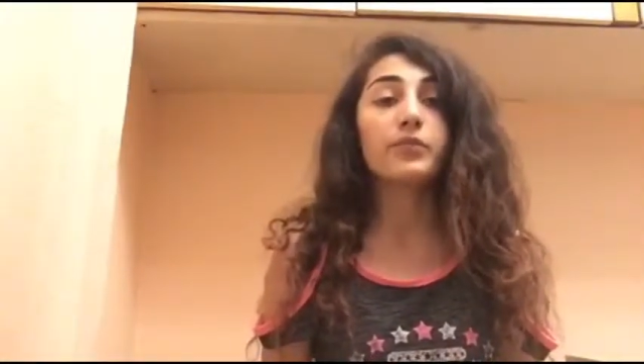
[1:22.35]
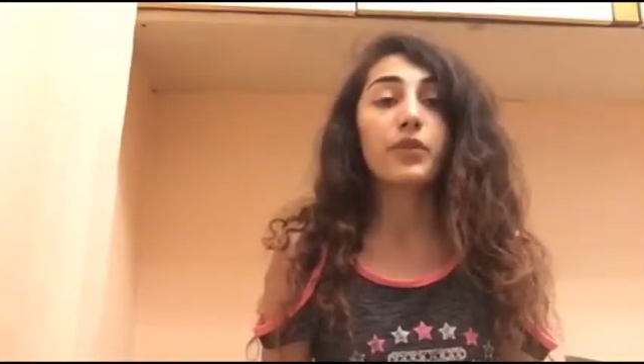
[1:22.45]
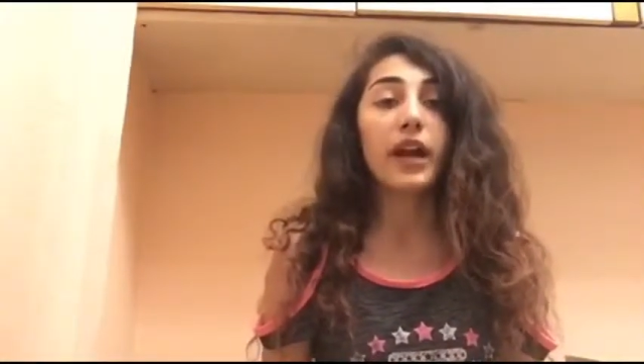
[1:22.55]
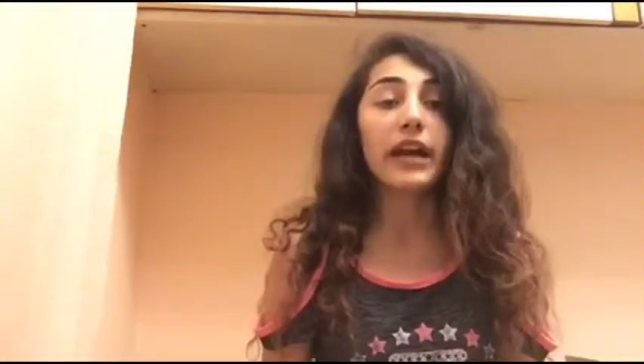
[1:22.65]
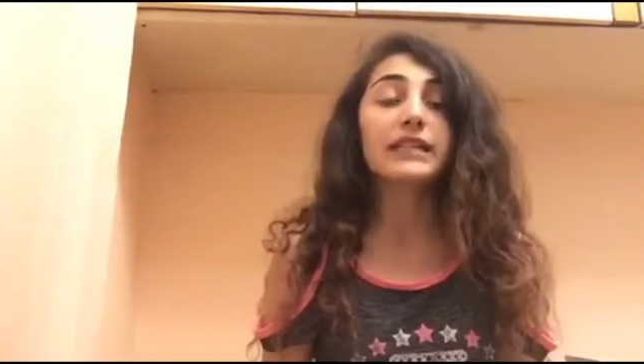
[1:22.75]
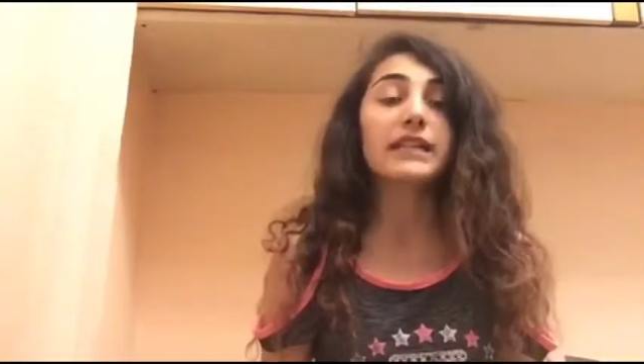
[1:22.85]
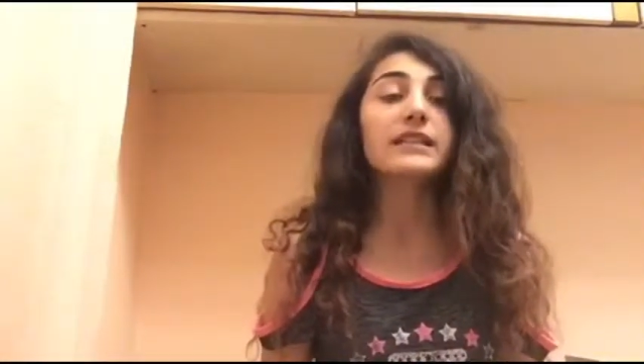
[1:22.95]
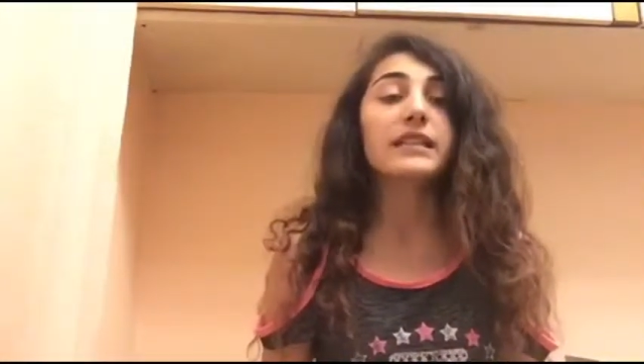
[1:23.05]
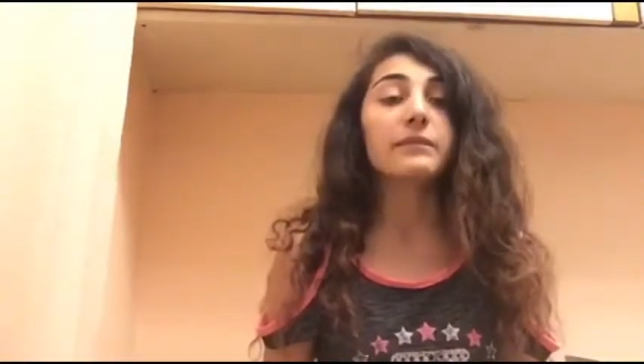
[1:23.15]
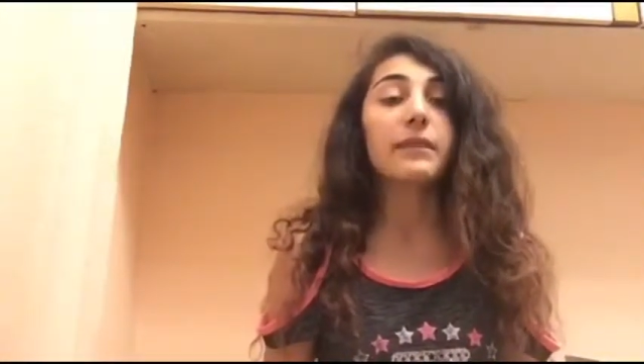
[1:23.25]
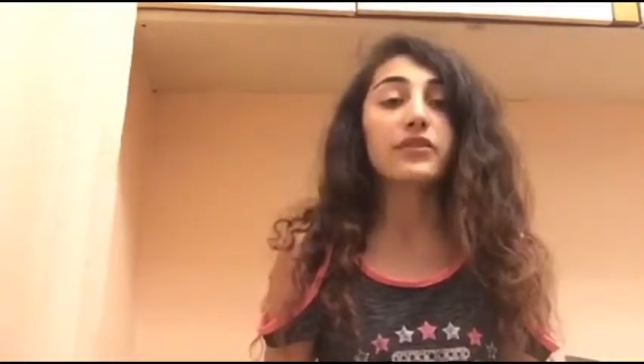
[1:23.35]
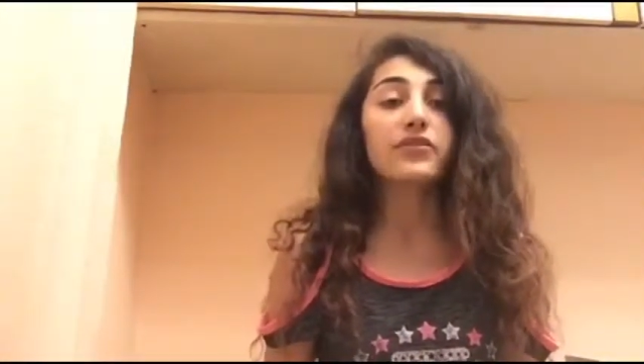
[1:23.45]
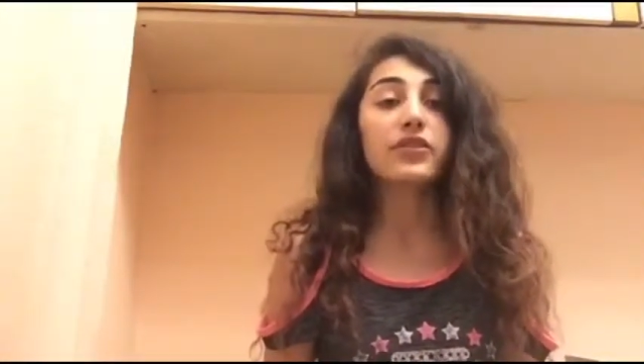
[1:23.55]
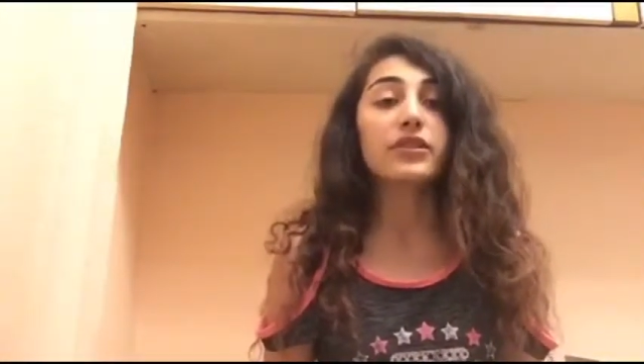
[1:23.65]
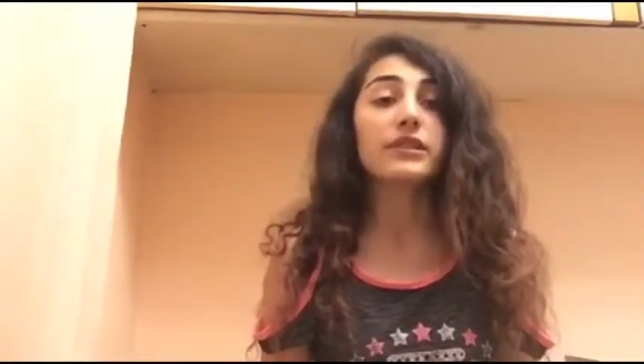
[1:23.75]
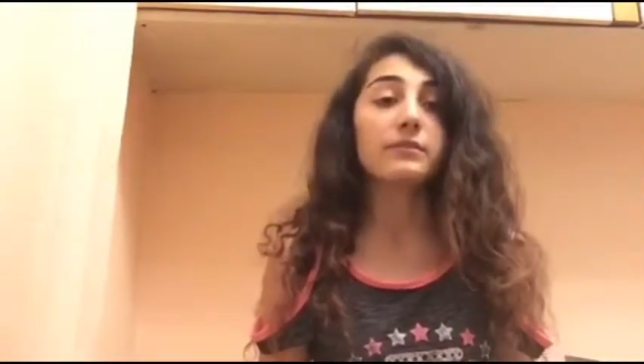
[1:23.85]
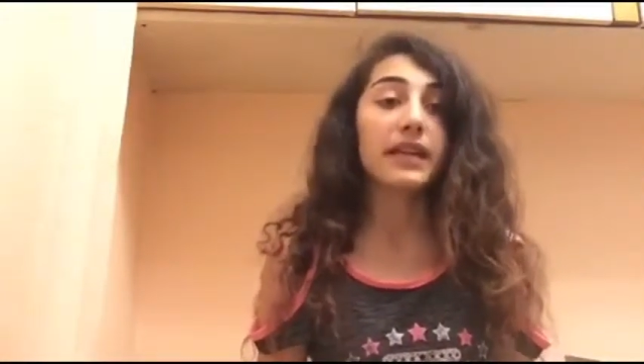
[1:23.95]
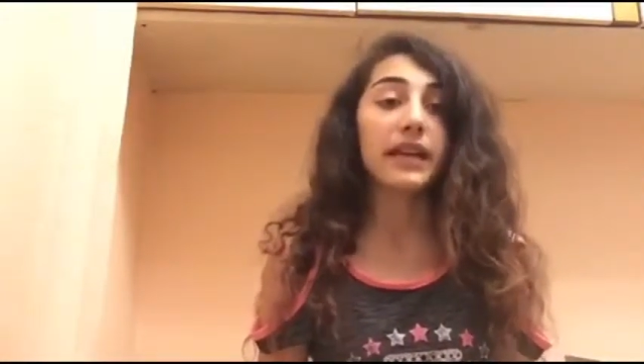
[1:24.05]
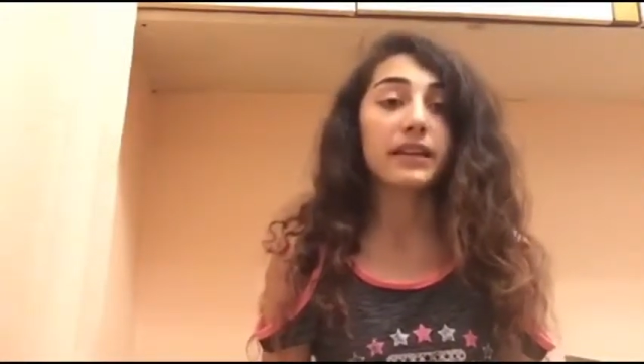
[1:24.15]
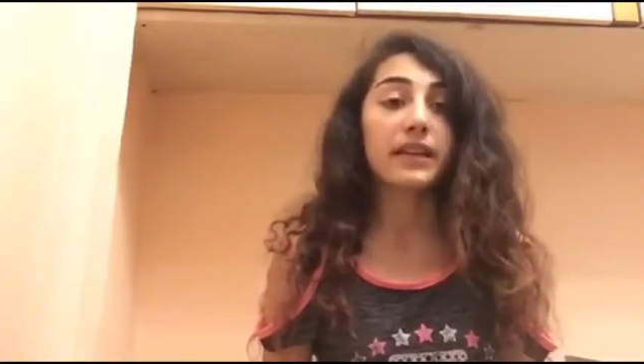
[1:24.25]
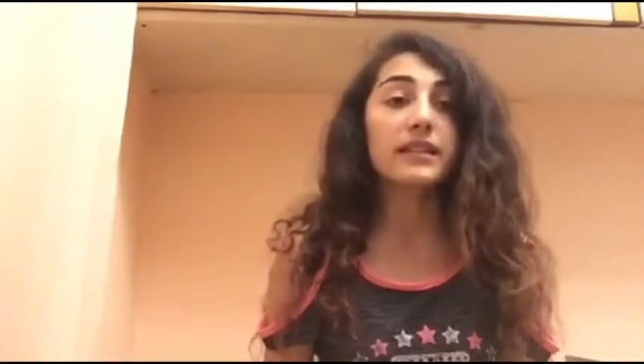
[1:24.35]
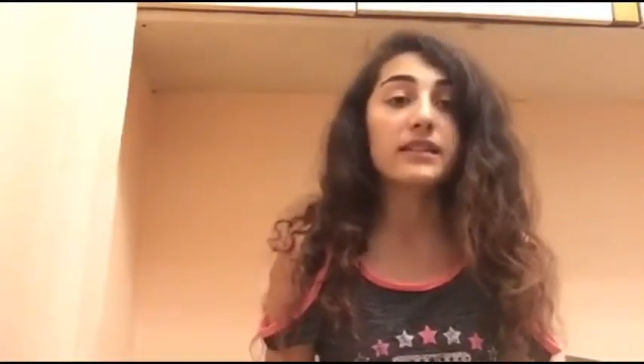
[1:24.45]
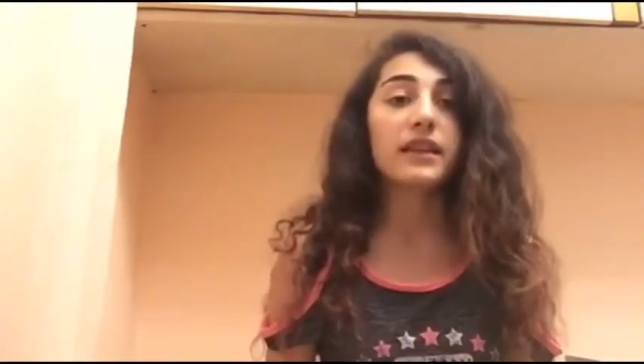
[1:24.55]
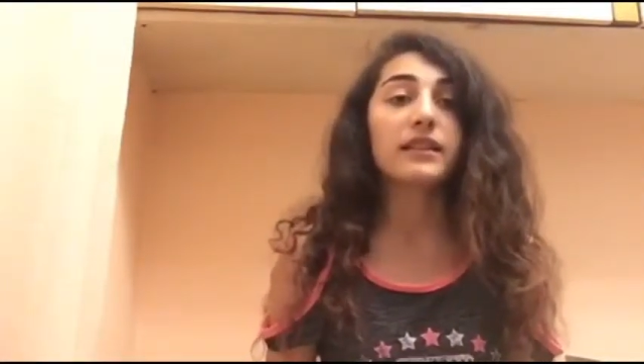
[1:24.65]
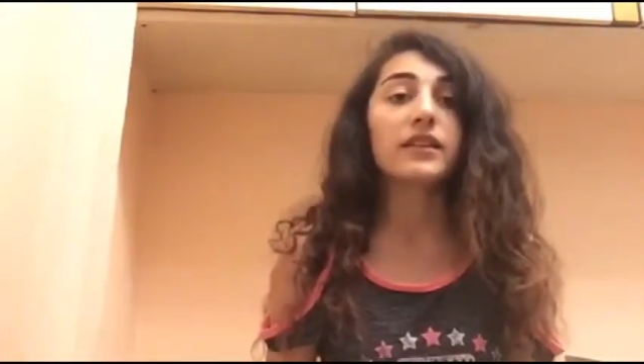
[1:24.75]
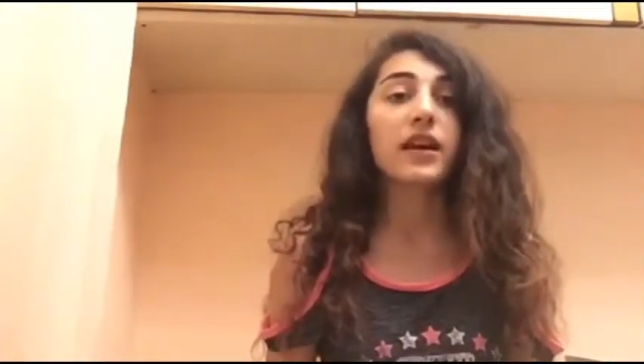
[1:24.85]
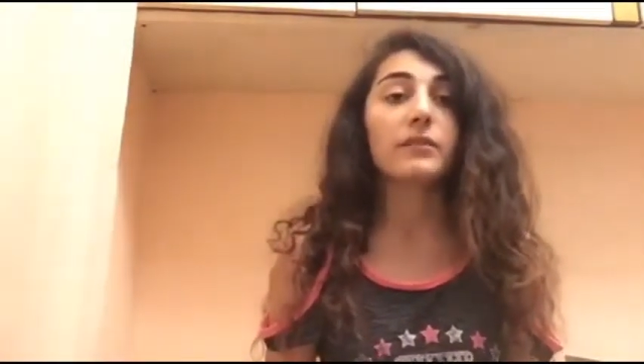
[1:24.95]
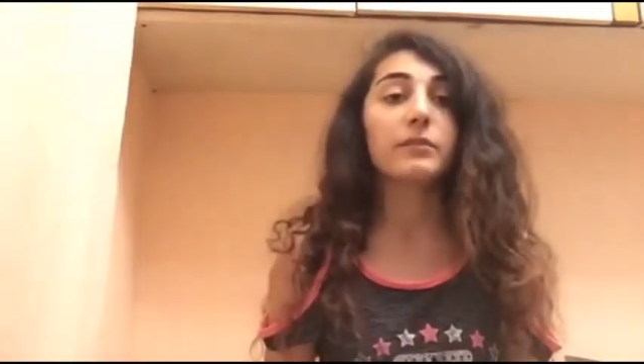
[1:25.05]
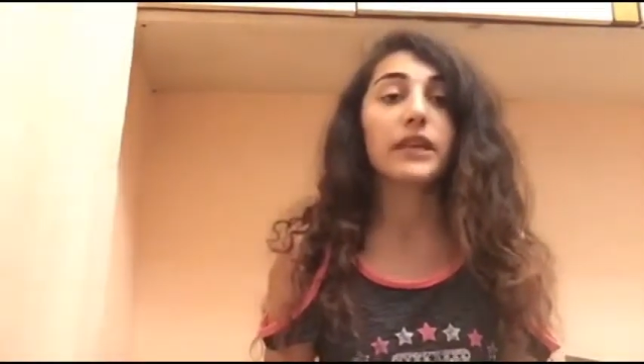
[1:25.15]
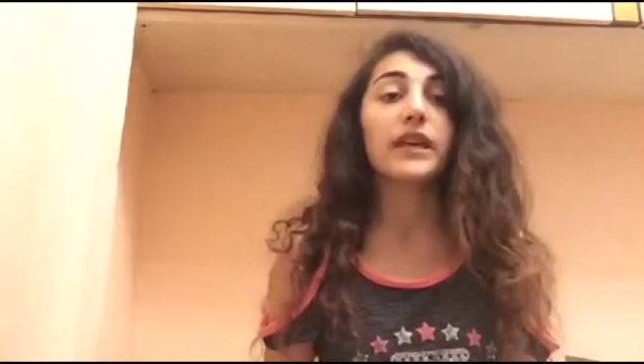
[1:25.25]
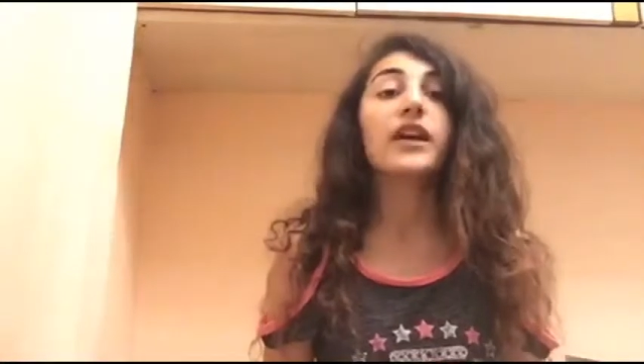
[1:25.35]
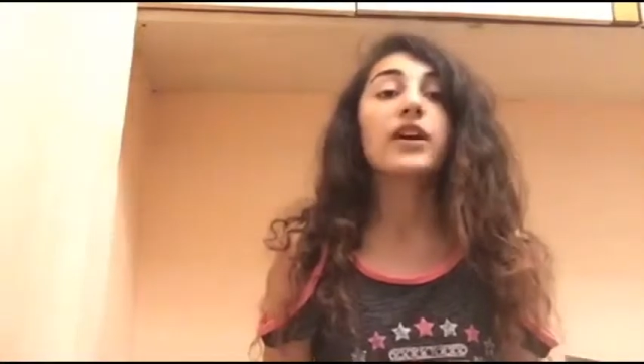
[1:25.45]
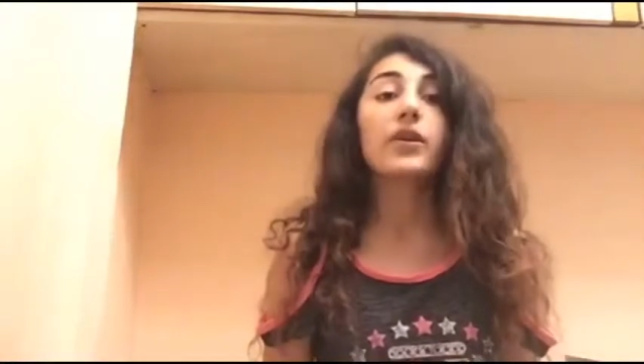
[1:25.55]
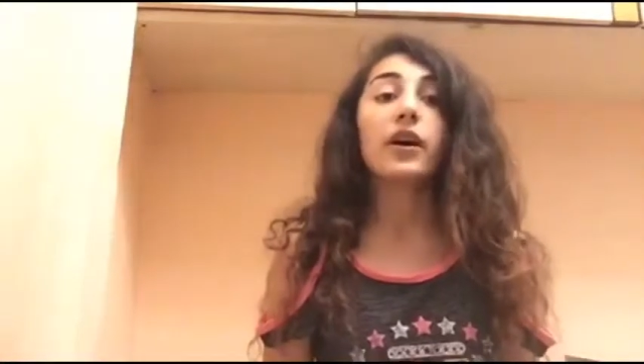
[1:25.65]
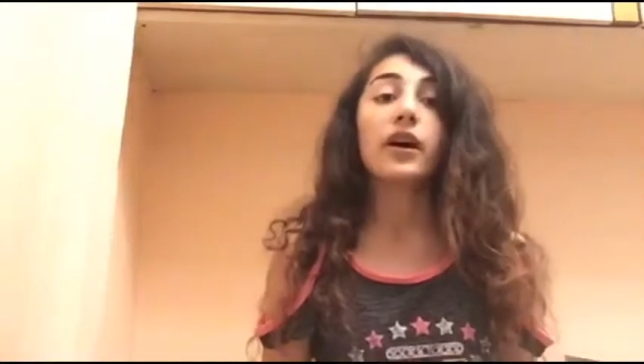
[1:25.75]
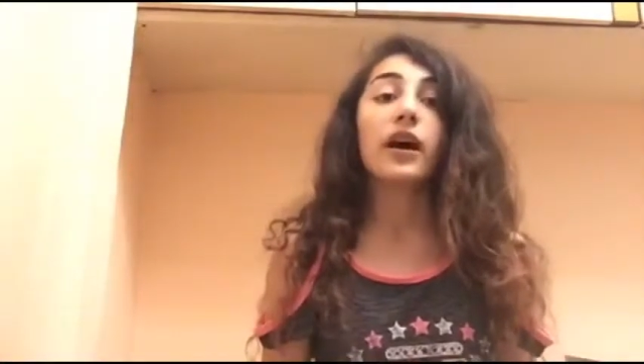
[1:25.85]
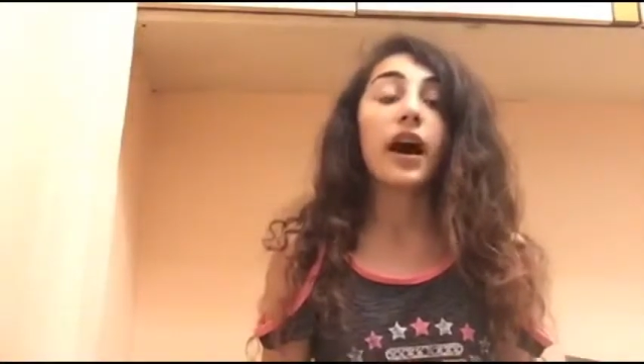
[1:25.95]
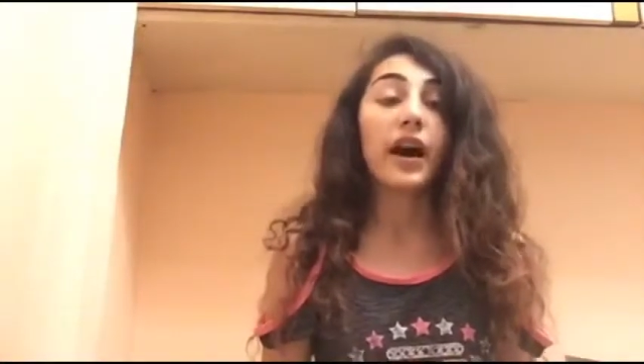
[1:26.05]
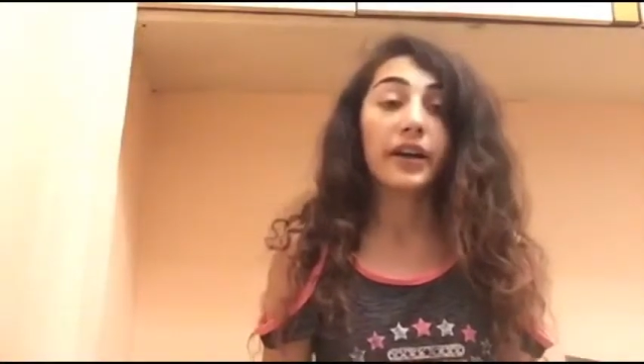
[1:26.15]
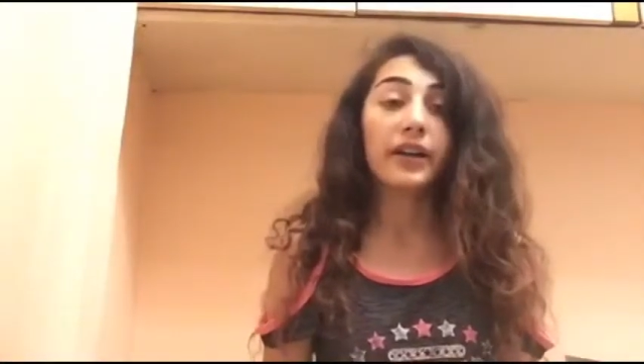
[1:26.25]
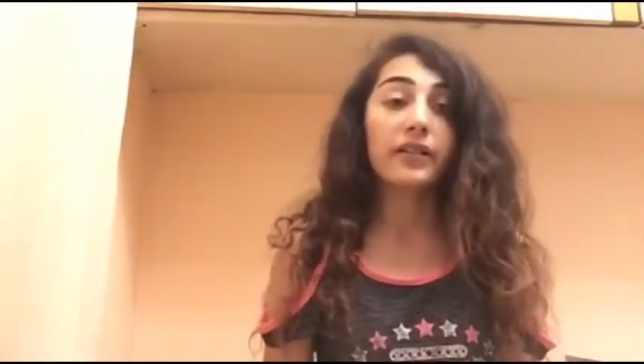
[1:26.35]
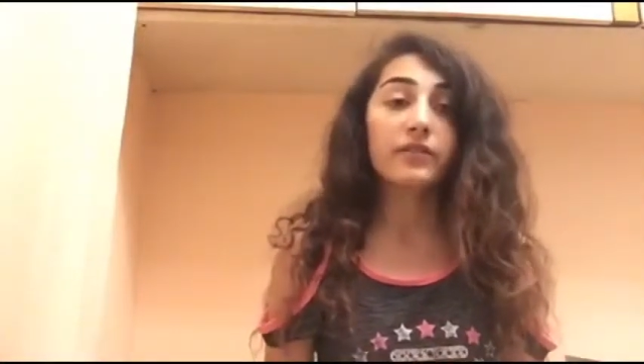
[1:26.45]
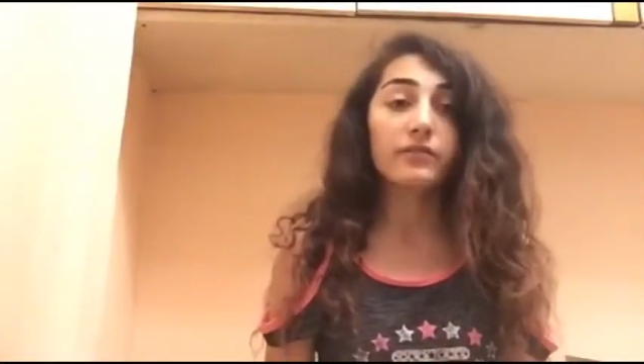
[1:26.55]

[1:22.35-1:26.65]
practiced and mastered some techniques that got me a high